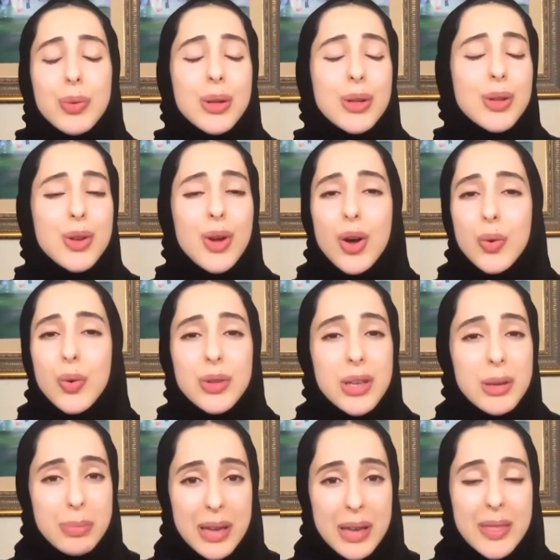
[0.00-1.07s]
not only
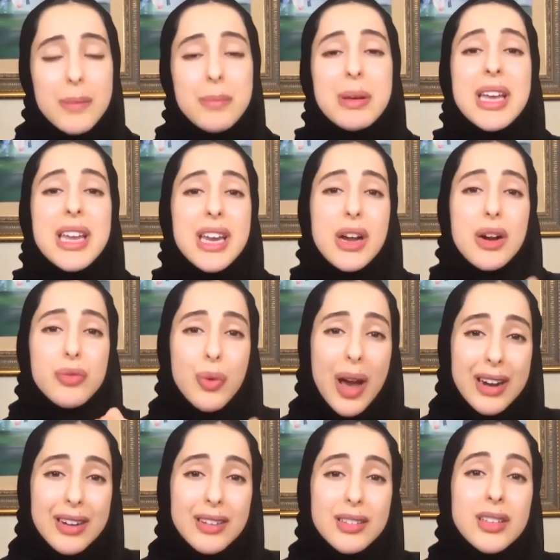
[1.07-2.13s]
be the beginning of
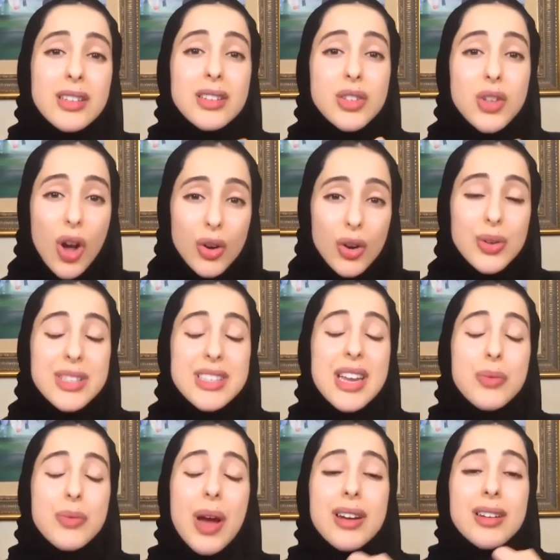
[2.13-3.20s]
radical tolerance
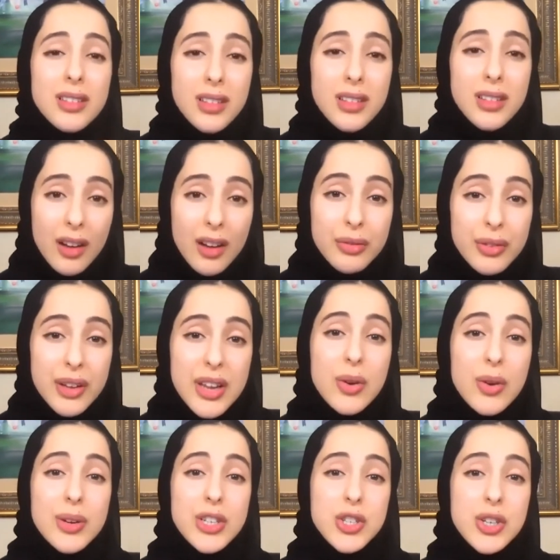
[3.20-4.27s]
and radical love in our
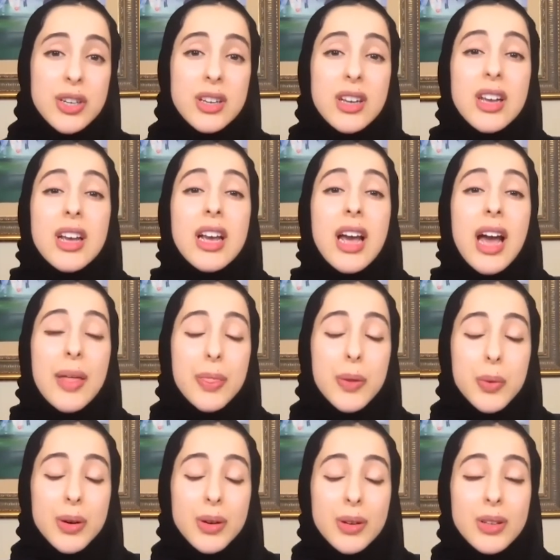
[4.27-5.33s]
region and the
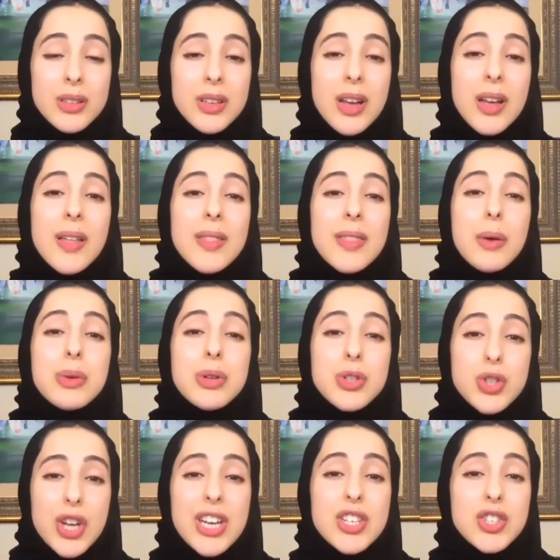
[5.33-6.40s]
world, that will
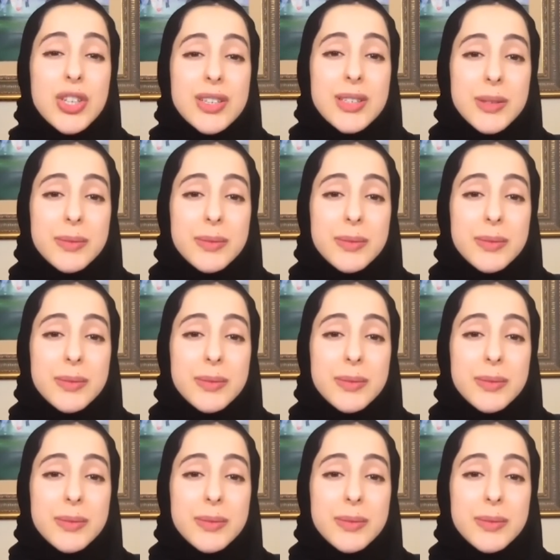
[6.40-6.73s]
change it.